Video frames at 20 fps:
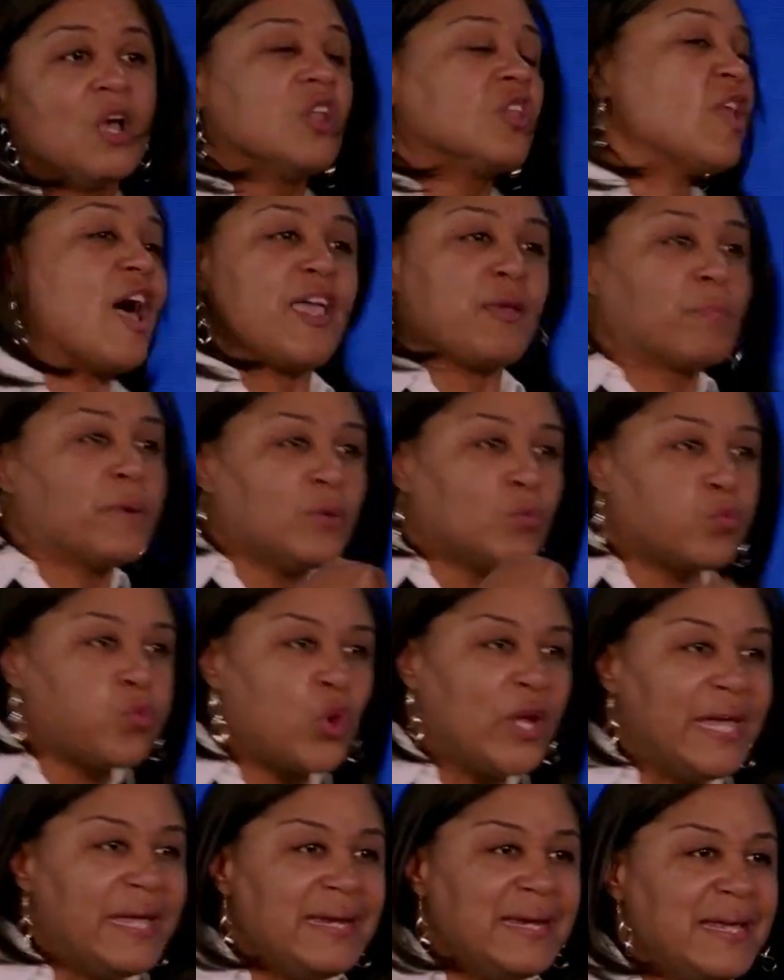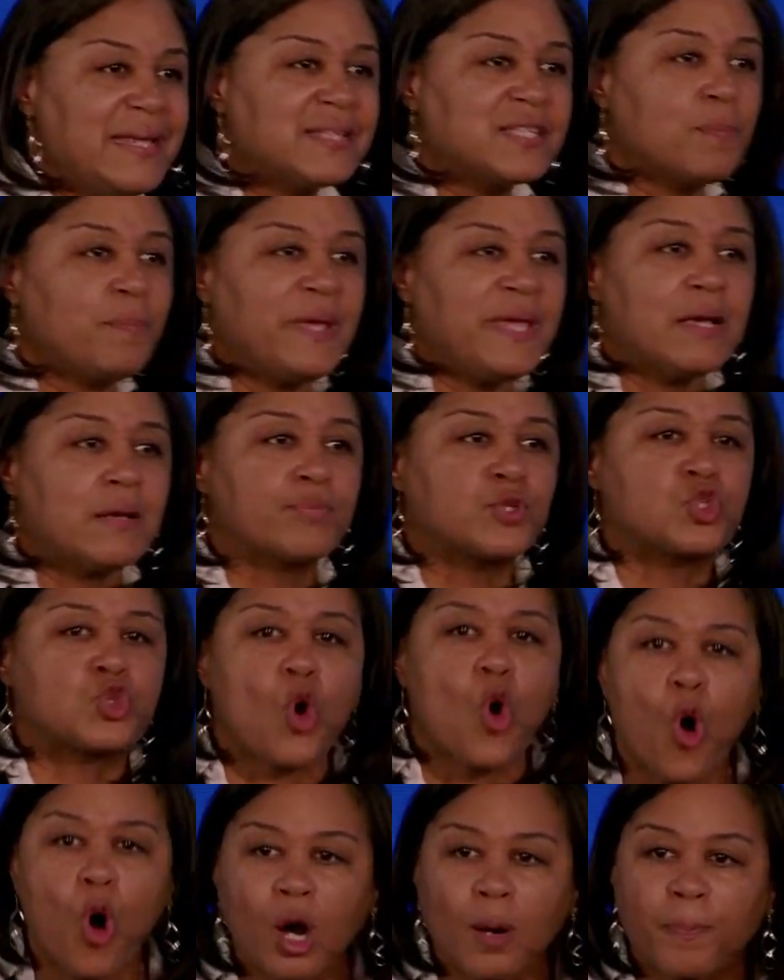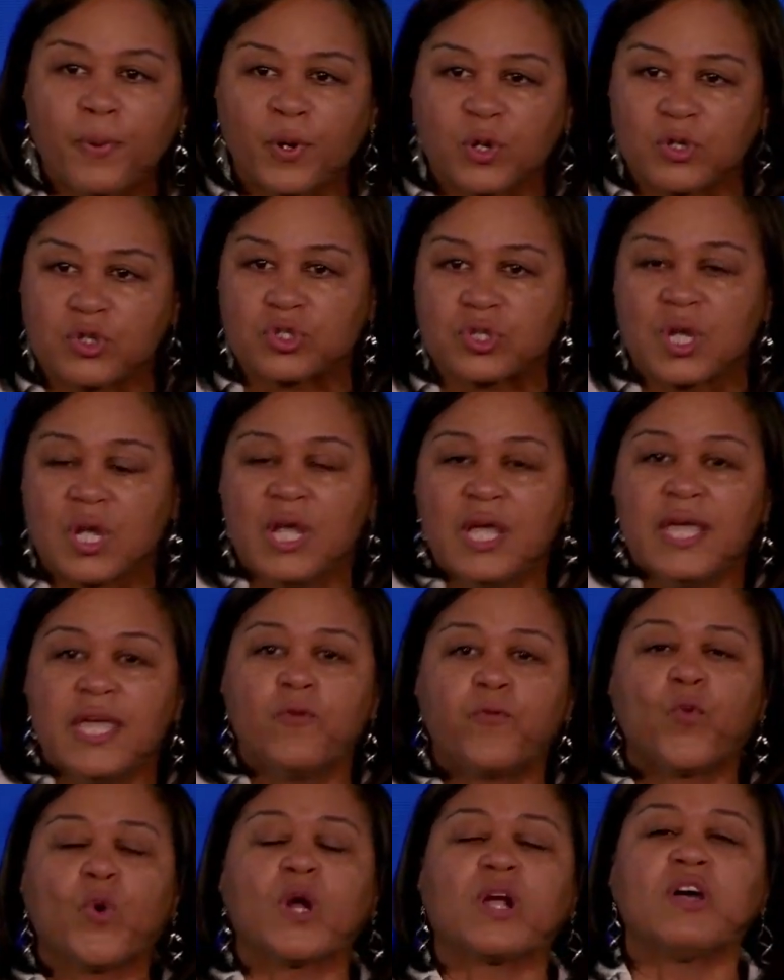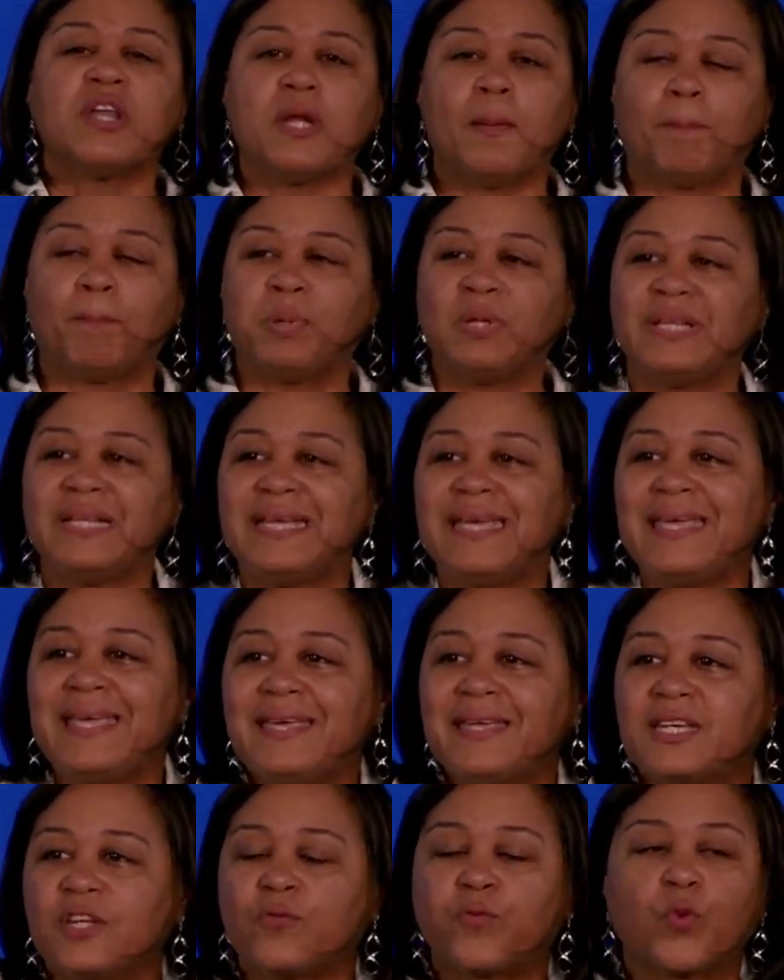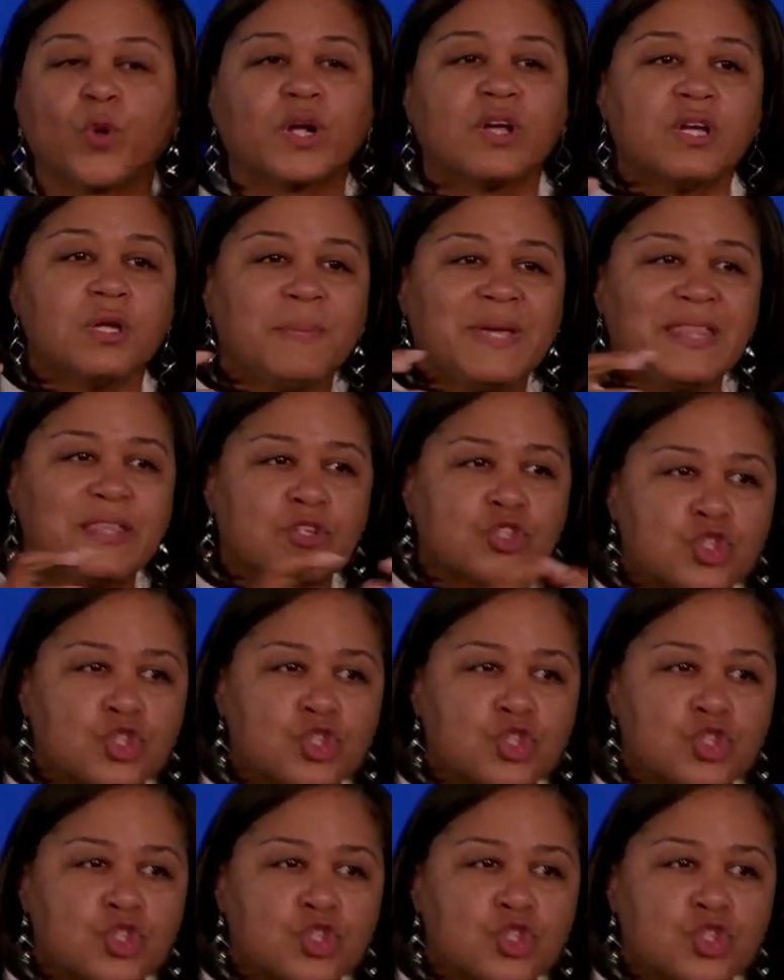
Like, but we need to be absorbers. If we're going to blend, if we're going to be the